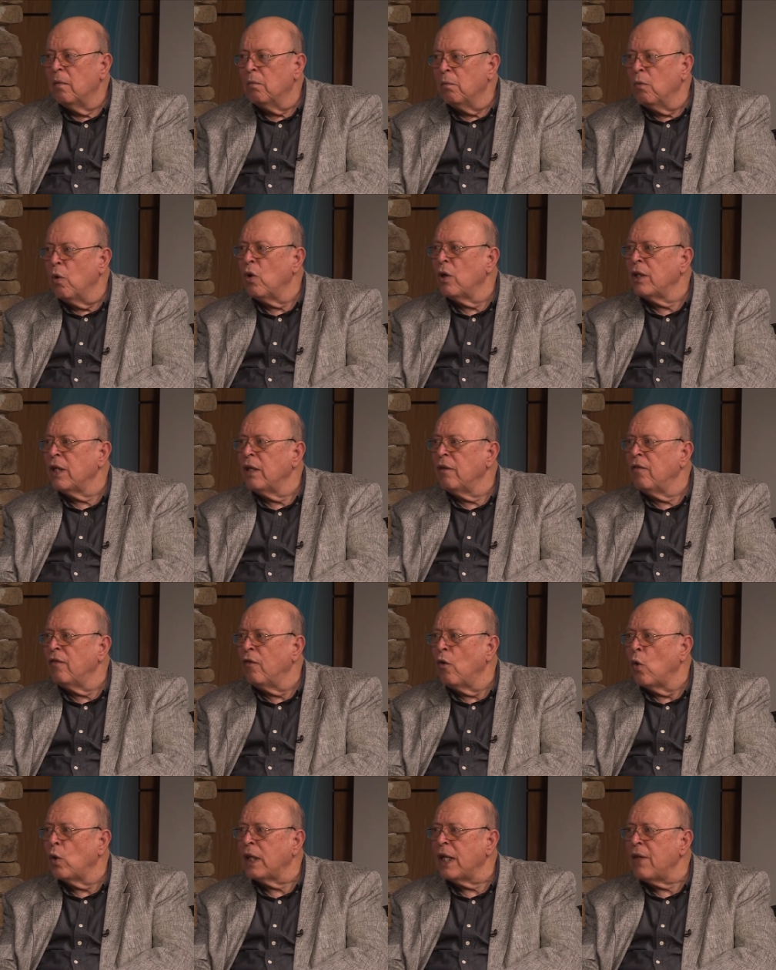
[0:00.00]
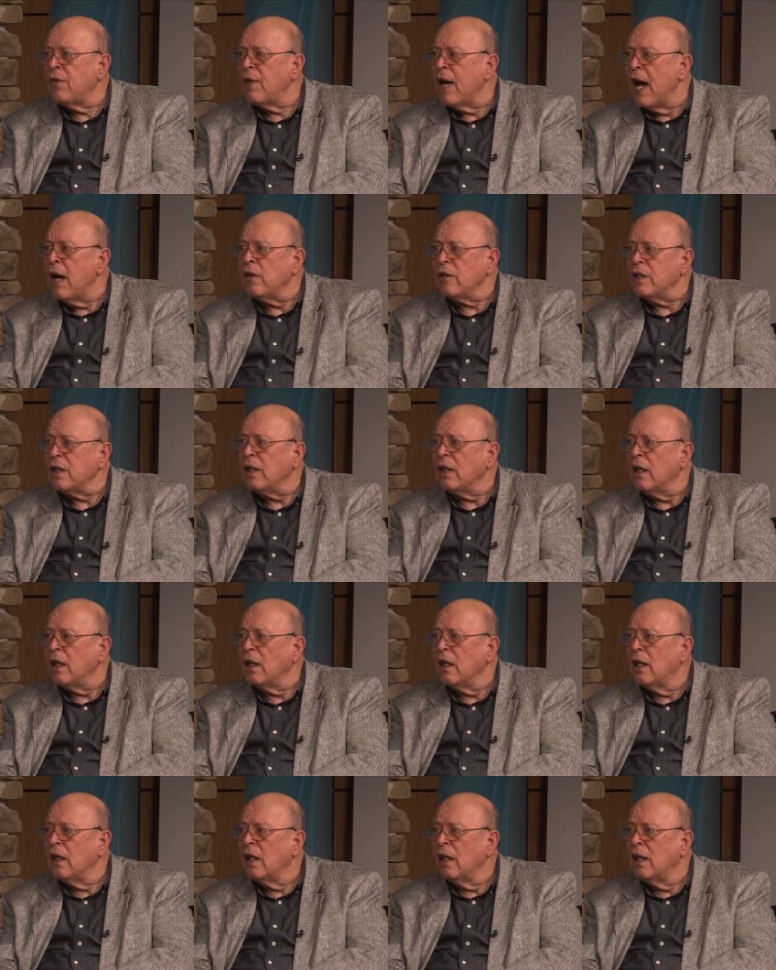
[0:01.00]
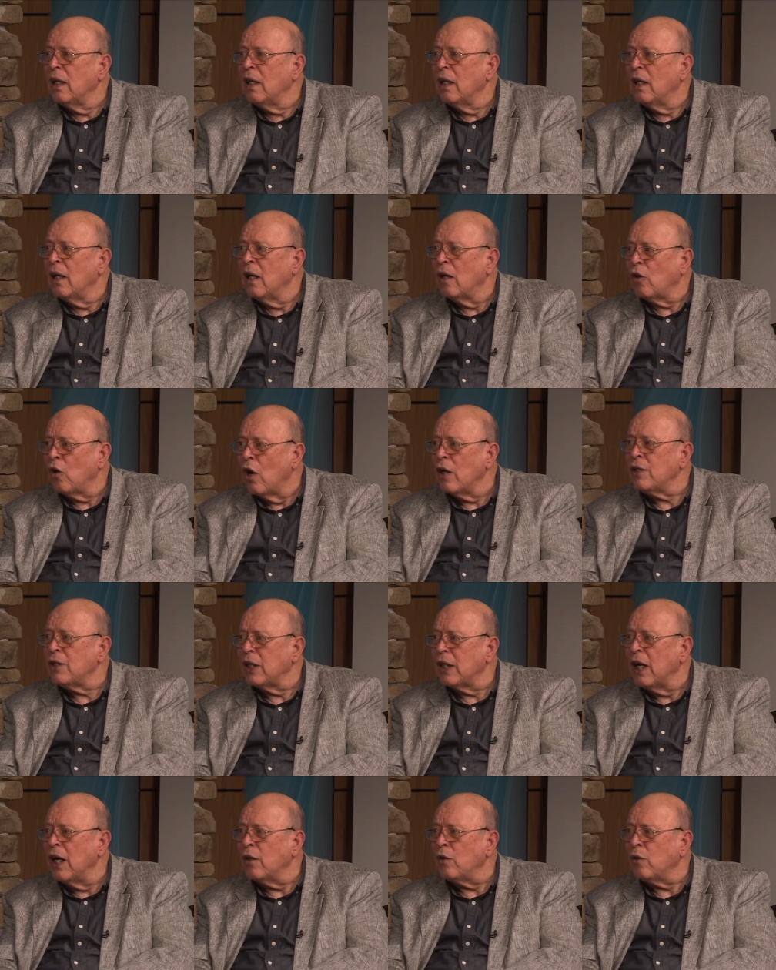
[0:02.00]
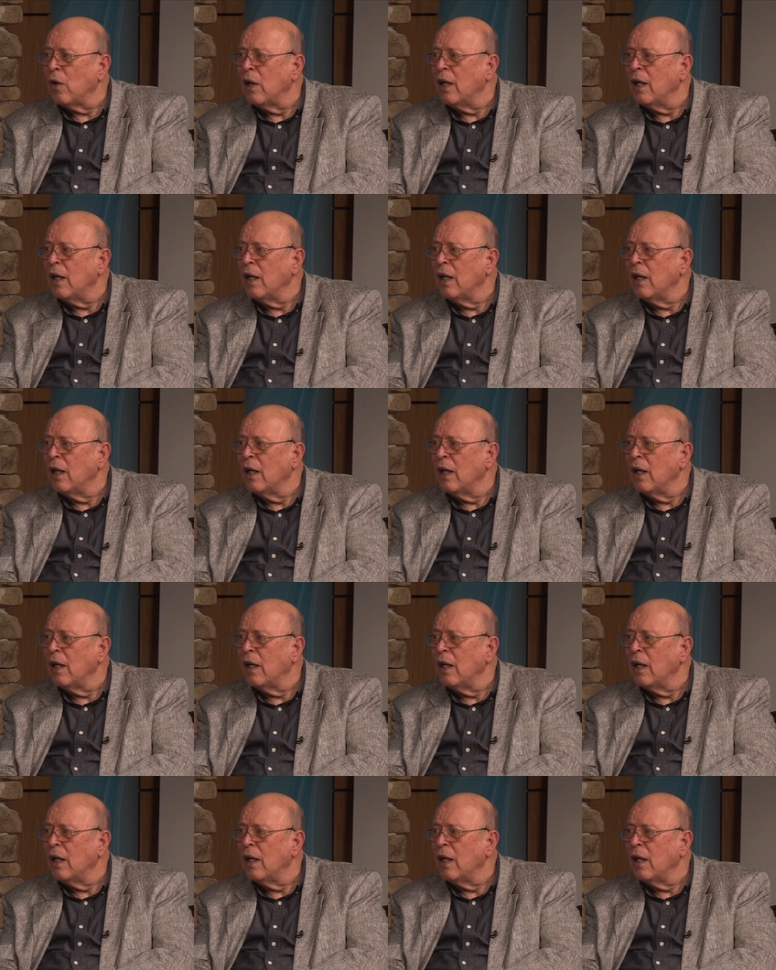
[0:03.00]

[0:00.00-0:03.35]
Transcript: more than 40,000 across the country.